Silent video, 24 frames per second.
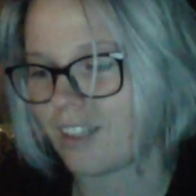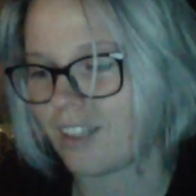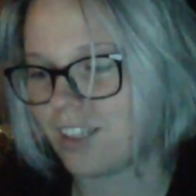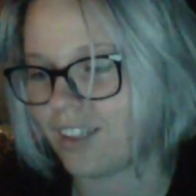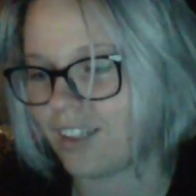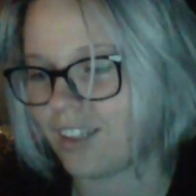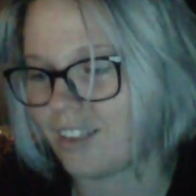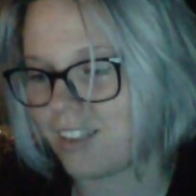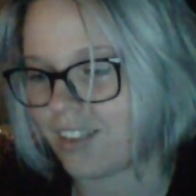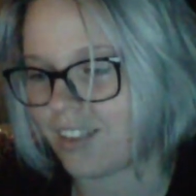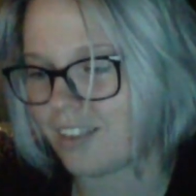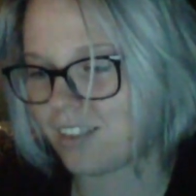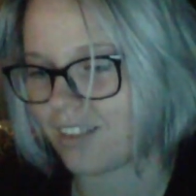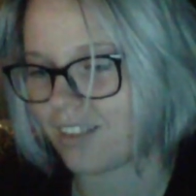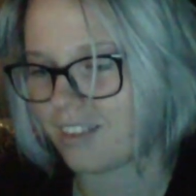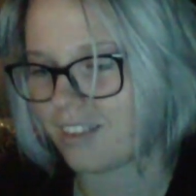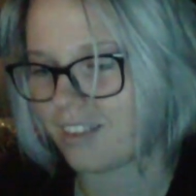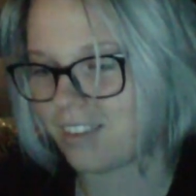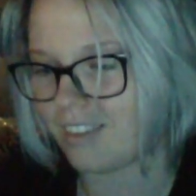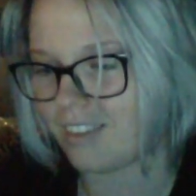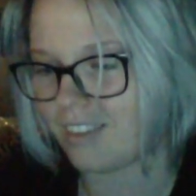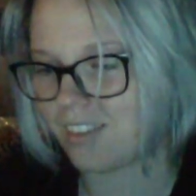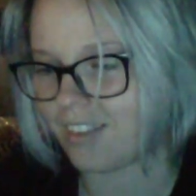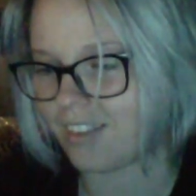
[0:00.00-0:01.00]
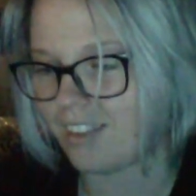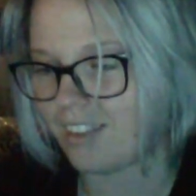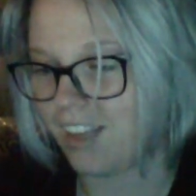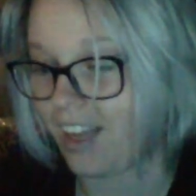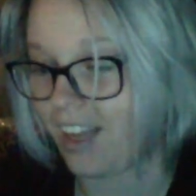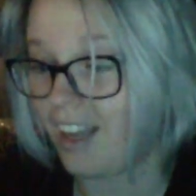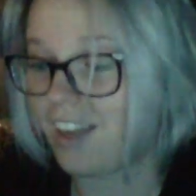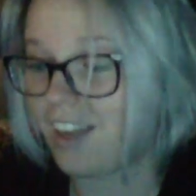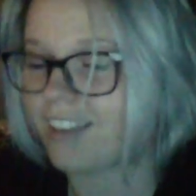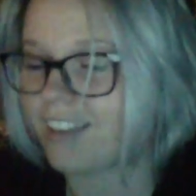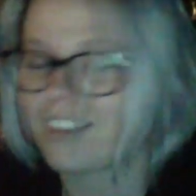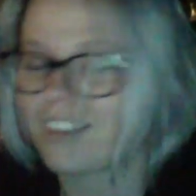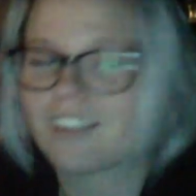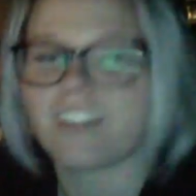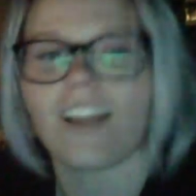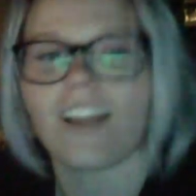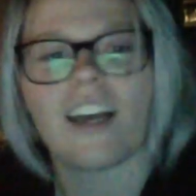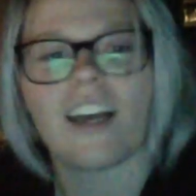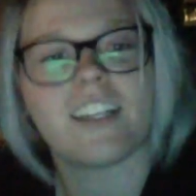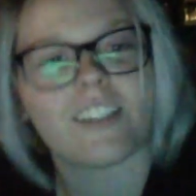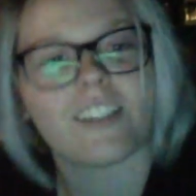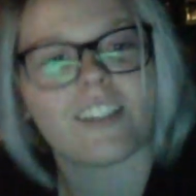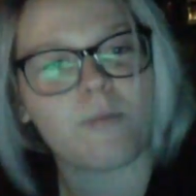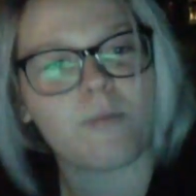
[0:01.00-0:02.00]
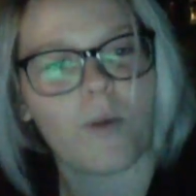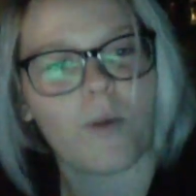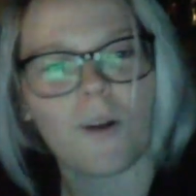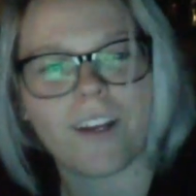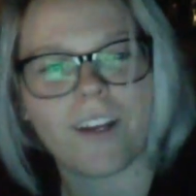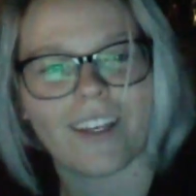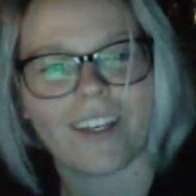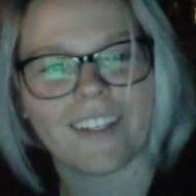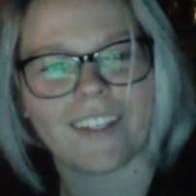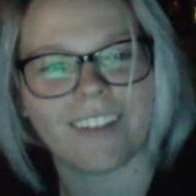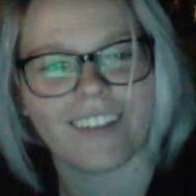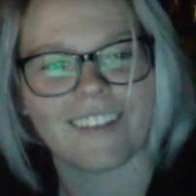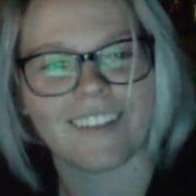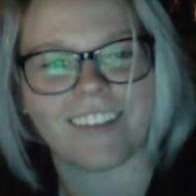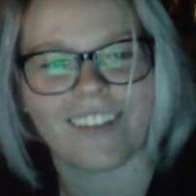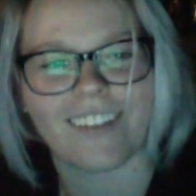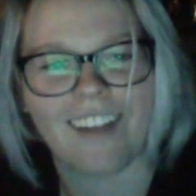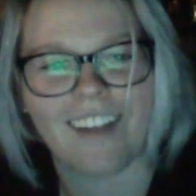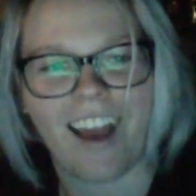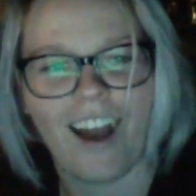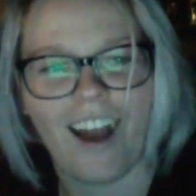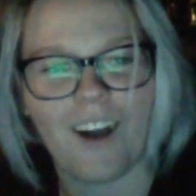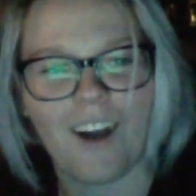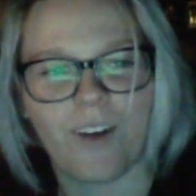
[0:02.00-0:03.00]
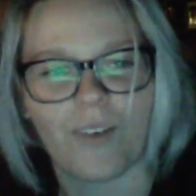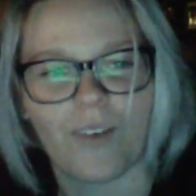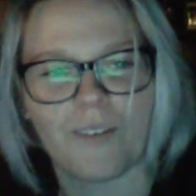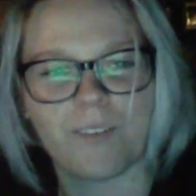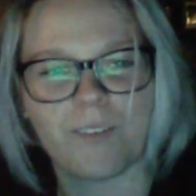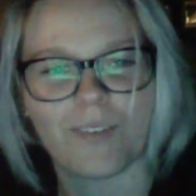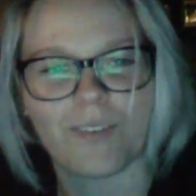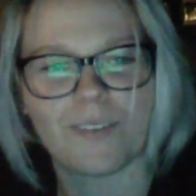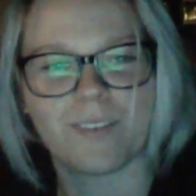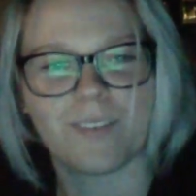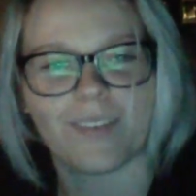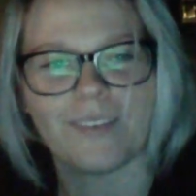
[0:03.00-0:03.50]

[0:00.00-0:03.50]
it's it's Elijah Morgan now.